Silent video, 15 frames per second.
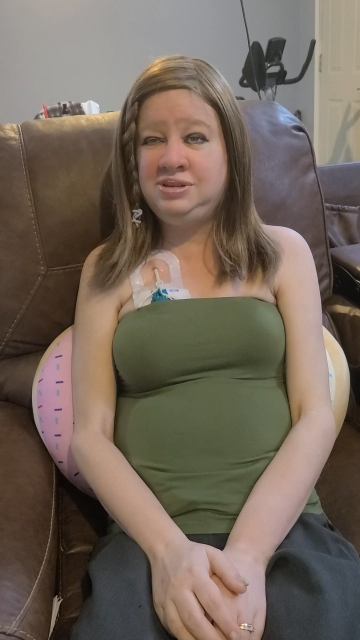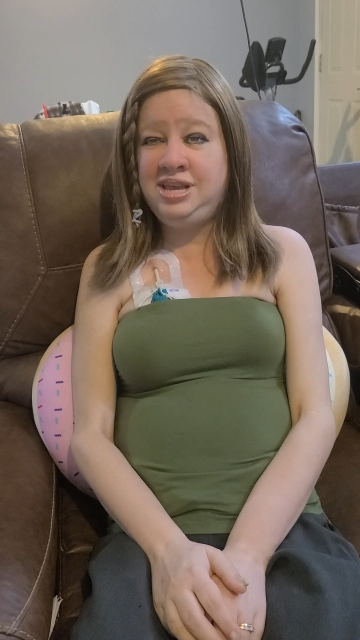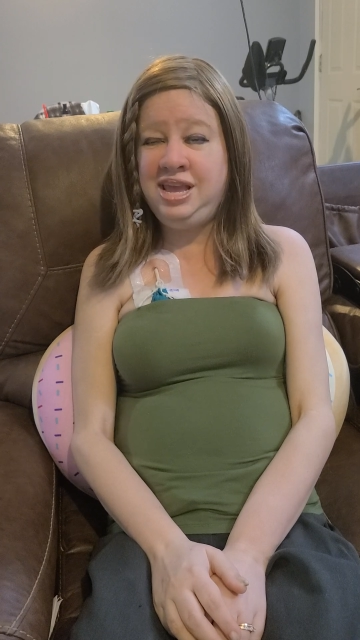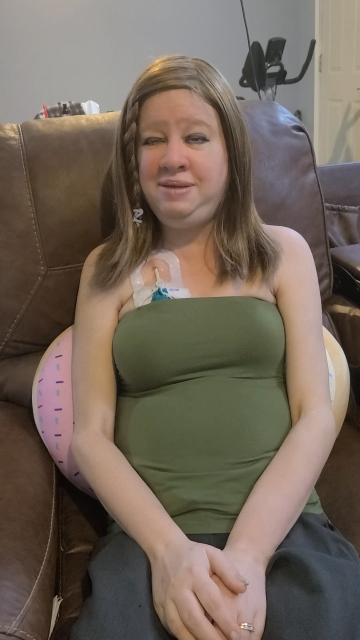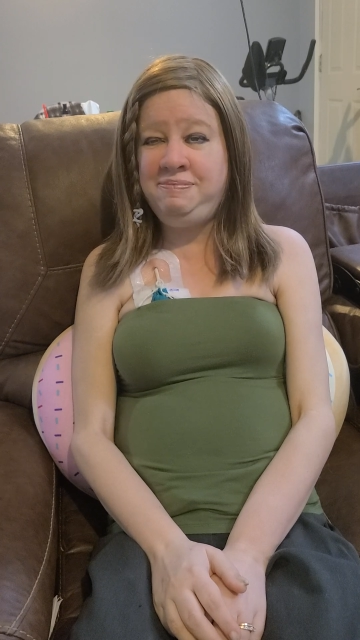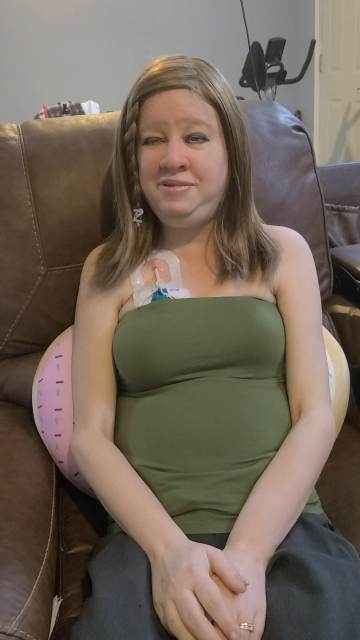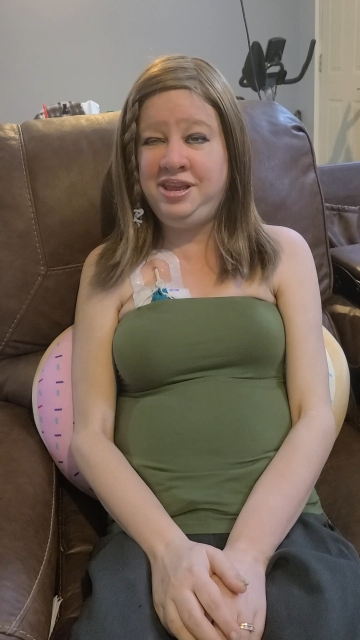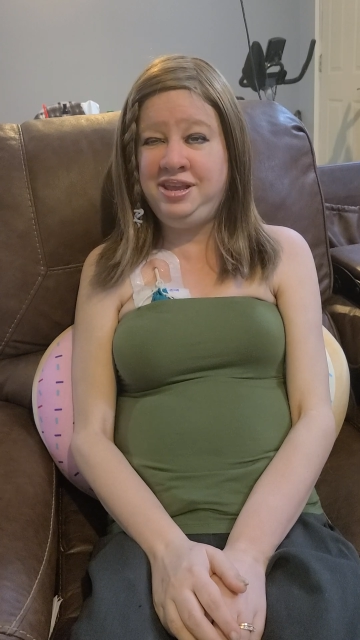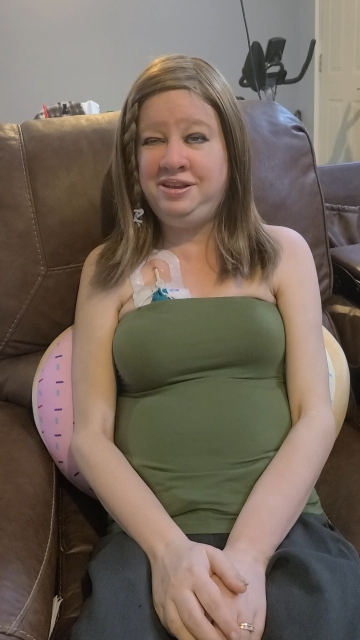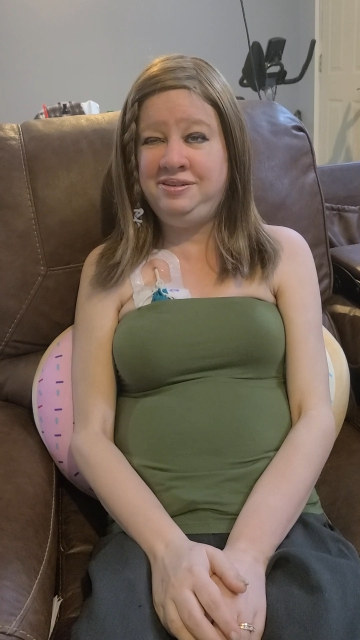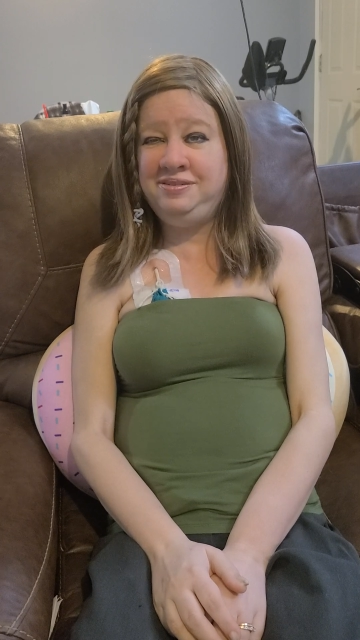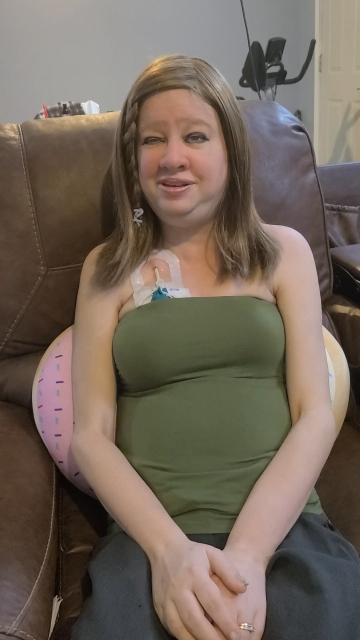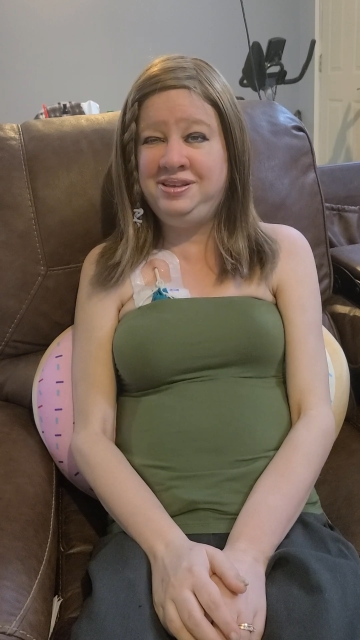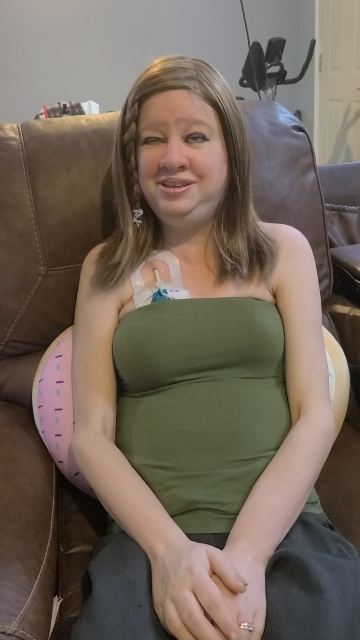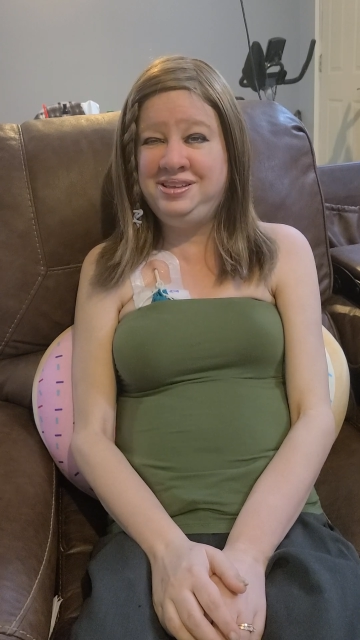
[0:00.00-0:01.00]
keep
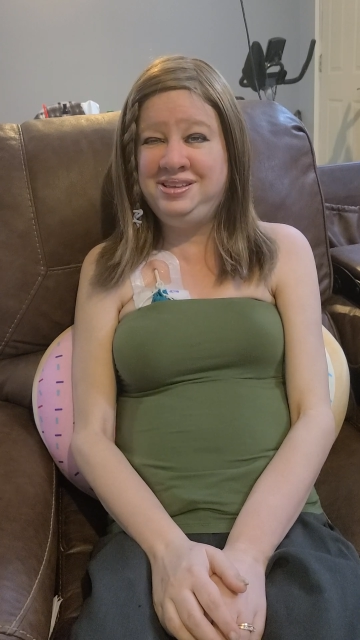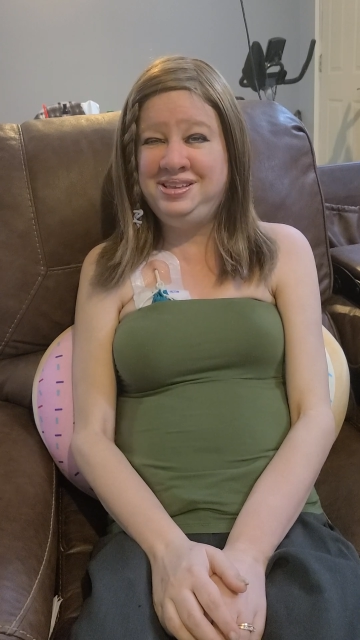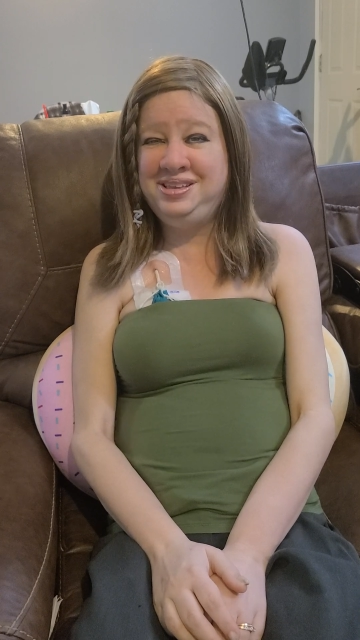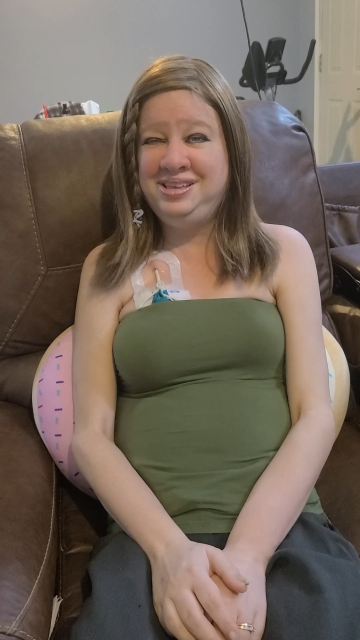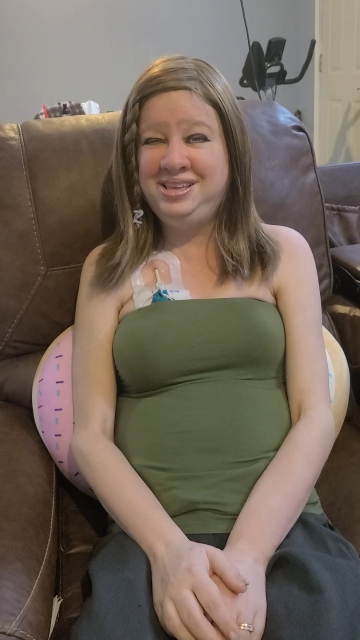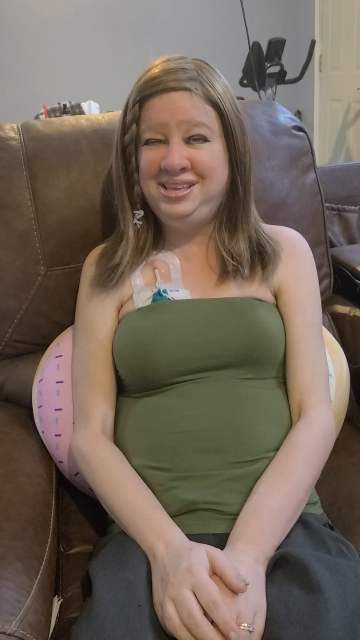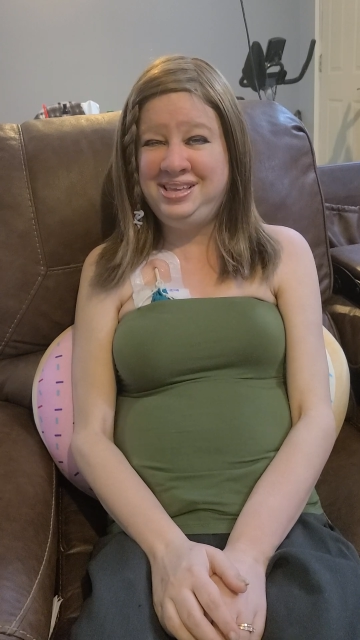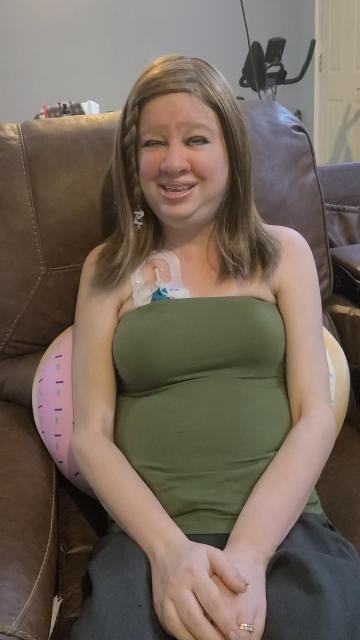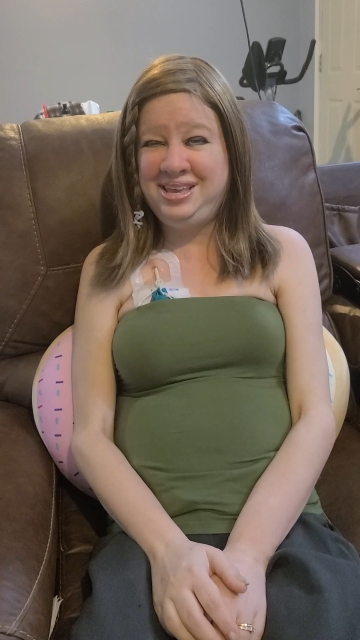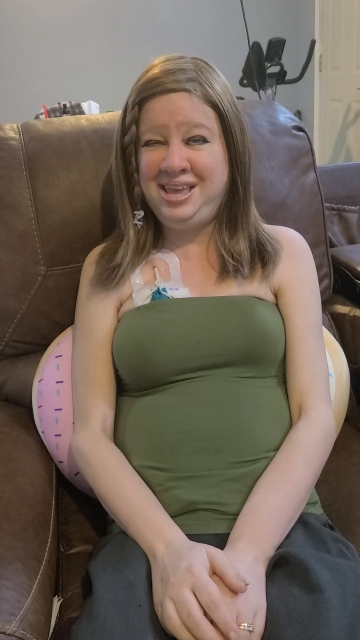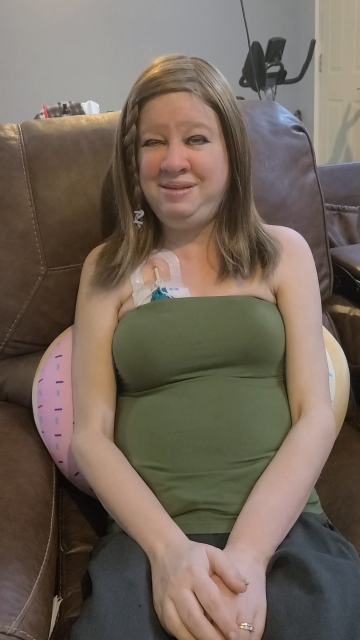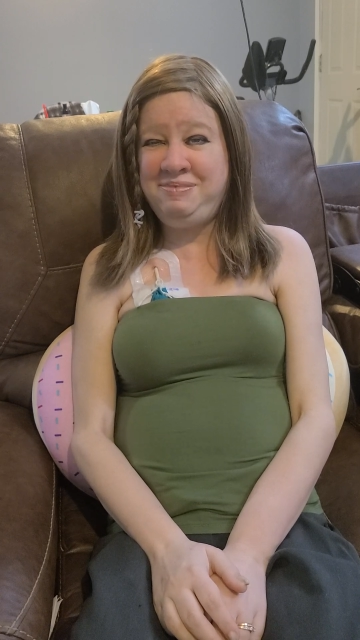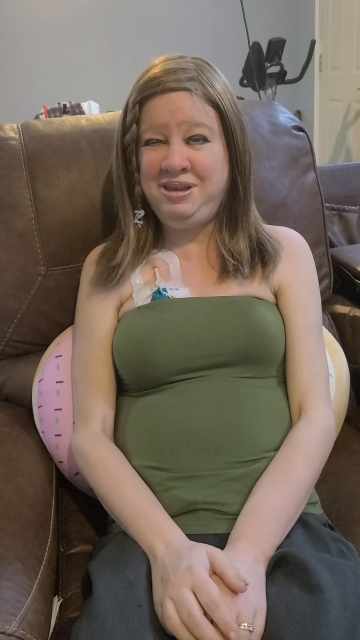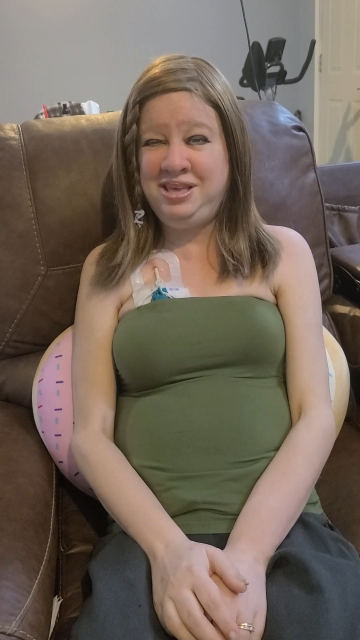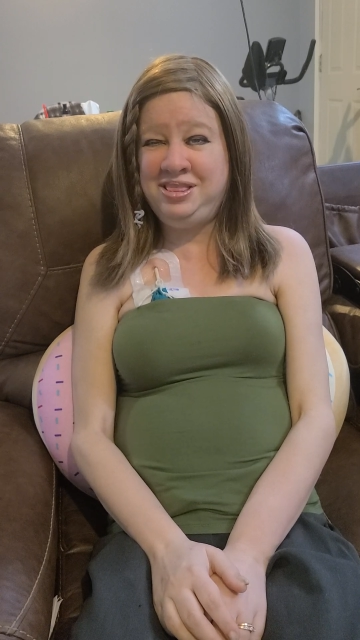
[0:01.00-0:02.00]
me
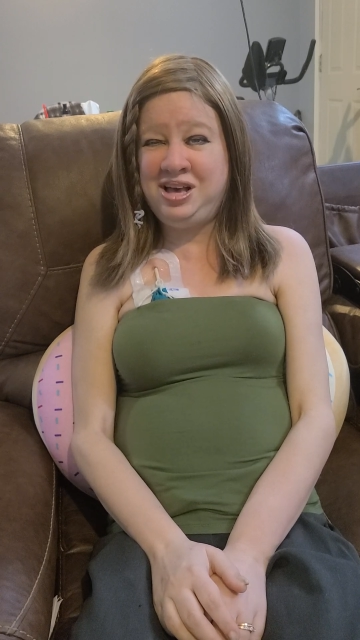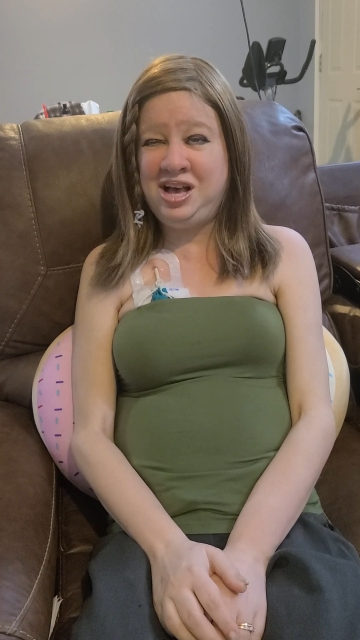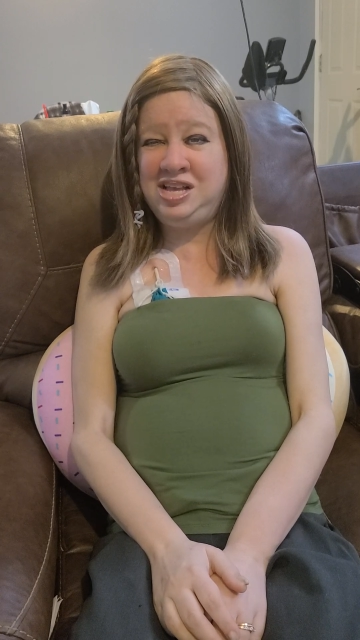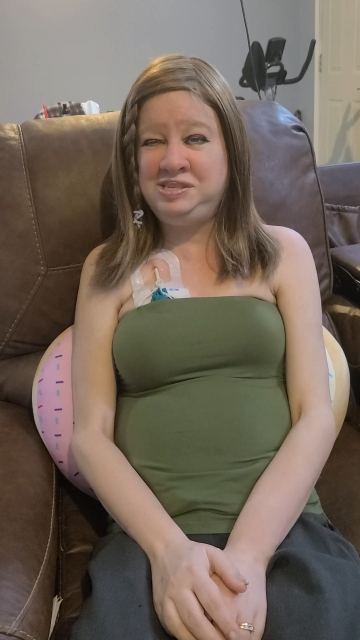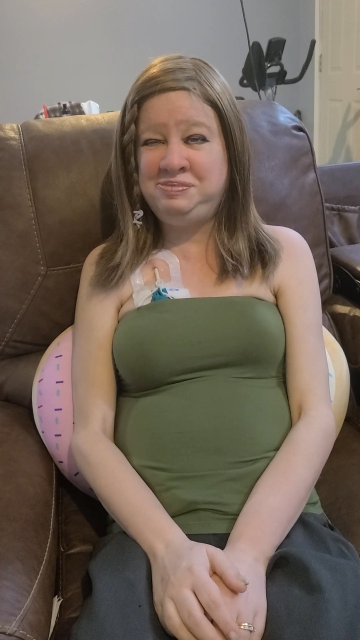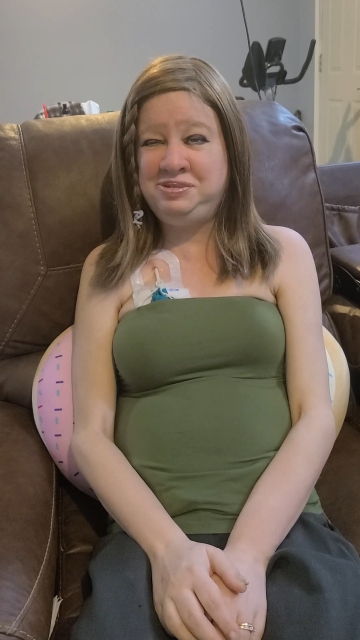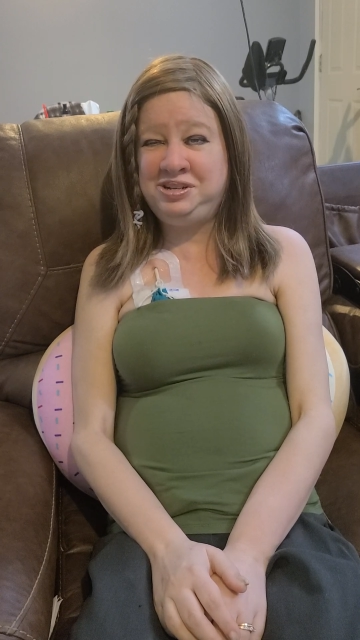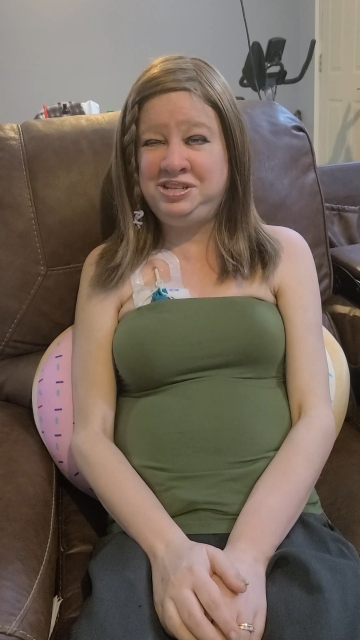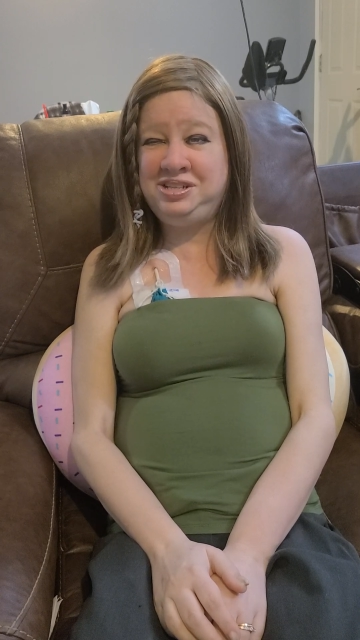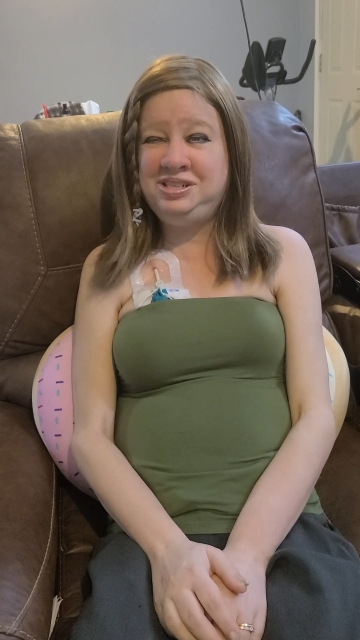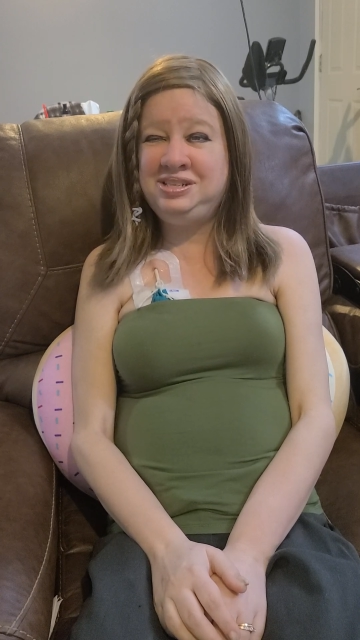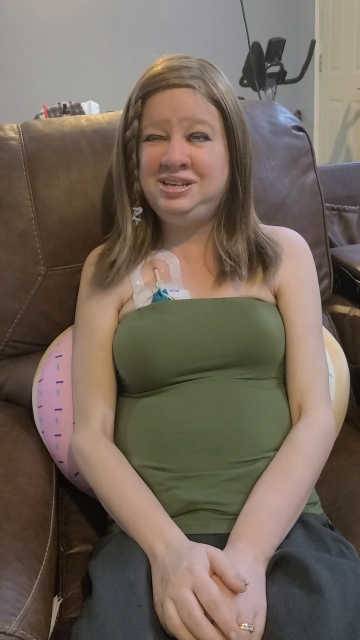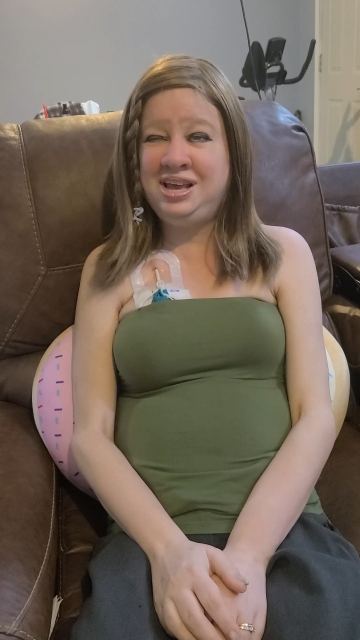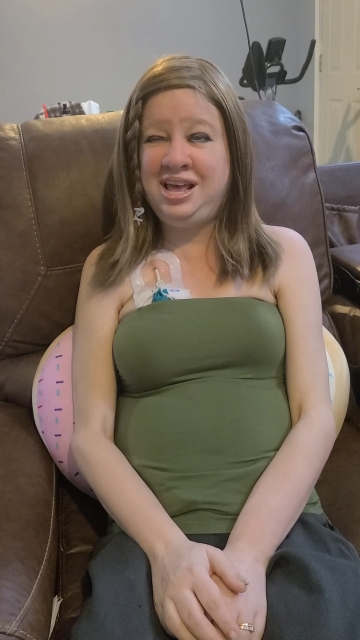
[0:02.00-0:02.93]
in the hospital.